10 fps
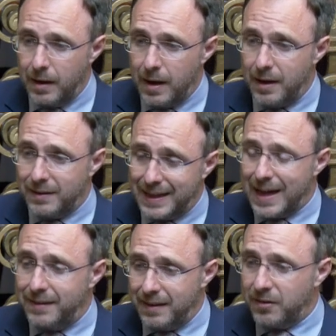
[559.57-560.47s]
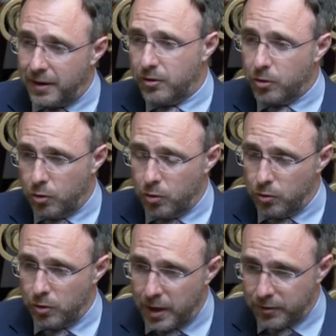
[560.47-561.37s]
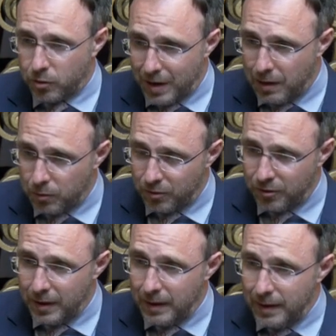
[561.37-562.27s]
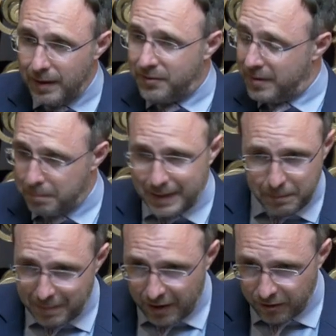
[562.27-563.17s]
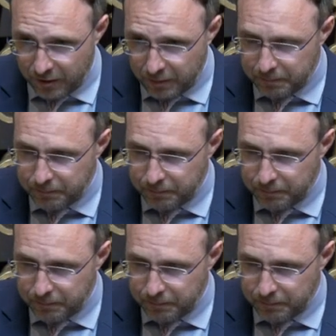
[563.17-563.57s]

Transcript: uh, to get these underground is simply embarrassing.